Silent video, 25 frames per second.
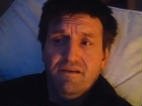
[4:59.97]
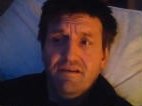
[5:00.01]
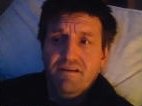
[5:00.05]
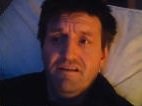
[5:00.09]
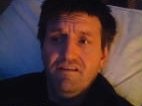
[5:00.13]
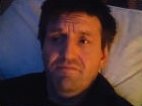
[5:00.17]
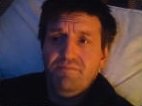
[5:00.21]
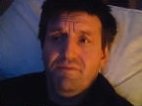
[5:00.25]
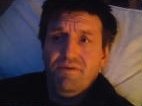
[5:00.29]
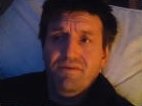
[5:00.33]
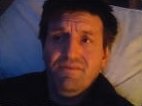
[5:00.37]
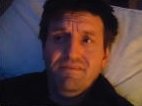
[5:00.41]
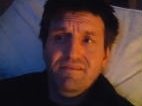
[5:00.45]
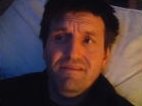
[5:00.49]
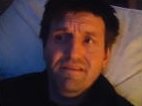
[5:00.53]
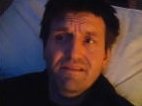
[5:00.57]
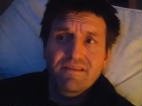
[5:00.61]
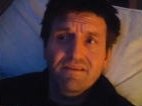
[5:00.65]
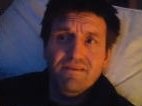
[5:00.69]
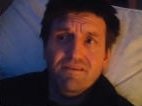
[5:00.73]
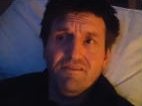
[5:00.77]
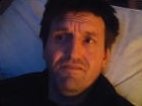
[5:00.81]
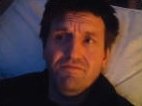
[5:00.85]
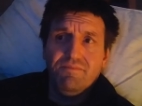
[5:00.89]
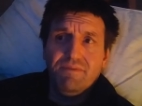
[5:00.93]
was posted in
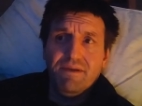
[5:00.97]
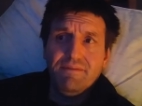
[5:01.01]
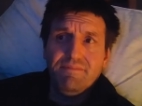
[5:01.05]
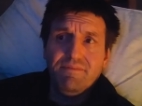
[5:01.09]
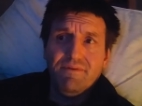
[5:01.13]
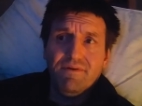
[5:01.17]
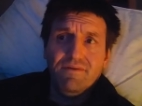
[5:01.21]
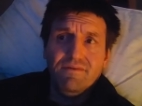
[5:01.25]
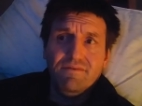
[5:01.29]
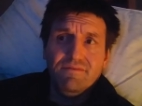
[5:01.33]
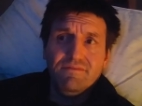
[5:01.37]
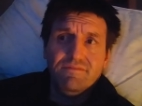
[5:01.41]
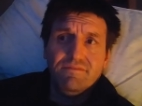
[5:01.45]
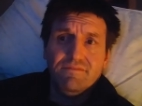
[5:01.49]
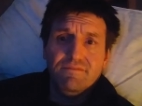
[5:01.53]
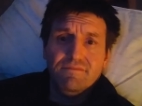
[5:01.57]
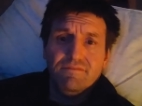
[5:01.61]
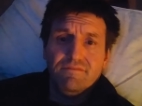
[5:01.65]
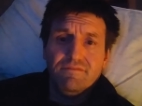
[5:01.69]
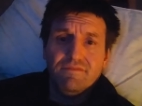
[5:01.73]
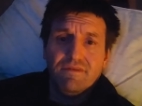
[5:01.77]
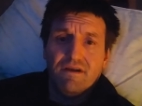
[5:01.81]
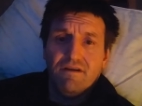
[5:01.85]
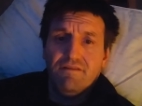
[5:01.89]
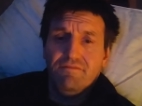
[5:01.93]
the newspaper.
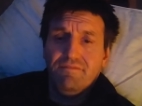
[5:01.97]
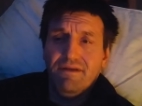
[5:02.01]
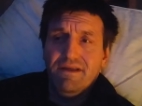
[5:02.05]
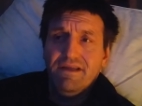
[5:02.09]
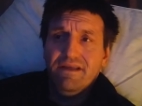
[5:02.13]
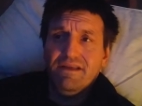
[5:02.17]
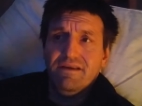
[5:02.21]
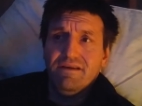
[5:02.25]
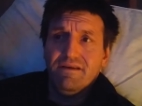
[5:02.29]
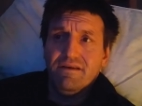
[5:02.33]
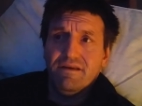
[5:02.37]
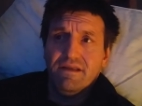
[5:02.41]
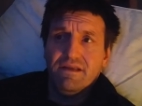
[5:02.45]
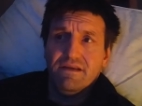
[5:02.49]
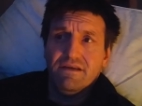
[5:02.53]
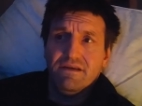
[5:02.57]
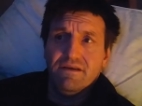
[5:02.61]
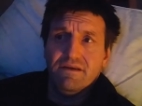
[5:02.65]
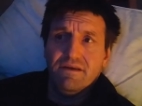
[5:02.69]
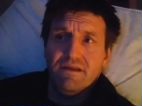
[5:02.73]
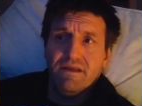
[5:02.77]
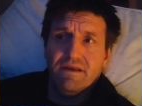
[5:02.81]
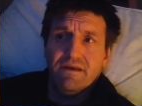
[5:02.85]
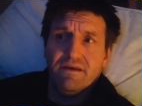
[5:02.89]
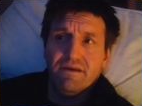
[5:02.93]
Everybody in,
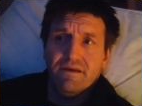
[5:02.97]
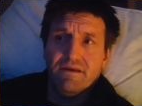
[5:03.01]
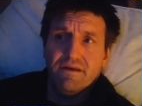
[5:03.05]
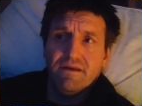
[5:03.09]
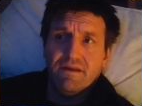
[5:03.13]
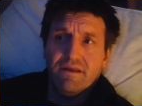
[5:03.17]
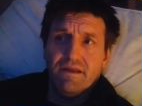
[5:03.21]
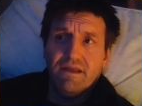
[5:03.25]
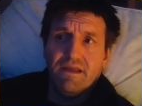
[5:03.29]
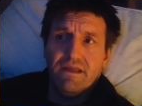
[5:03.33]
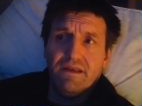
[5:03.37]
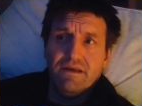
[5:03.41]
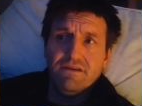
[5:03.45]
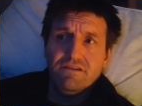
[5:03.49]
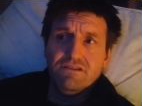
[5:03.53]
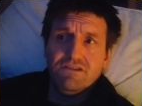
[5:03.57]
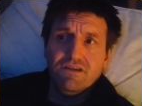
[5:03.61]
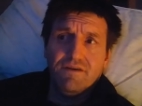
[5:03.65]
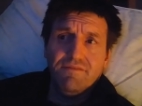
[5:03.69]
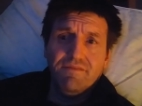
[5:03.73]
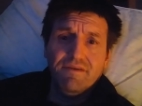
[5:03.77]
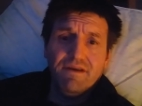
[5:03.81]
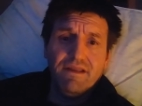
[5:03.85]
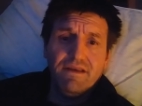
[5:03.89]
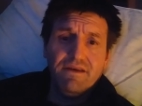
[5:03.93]
in, in, in
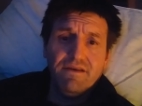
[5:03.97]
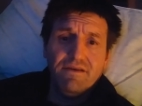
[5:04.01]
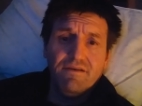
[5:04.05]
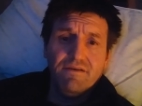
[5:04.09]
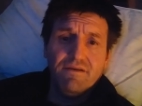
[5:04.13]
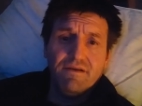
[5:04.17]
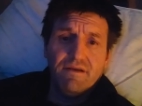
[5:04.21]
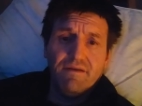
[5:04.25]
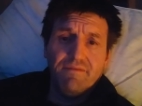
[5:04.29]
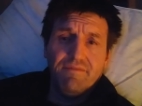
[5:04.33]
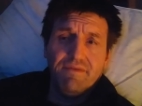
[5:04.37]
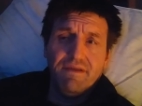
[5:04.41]
Germany knew. I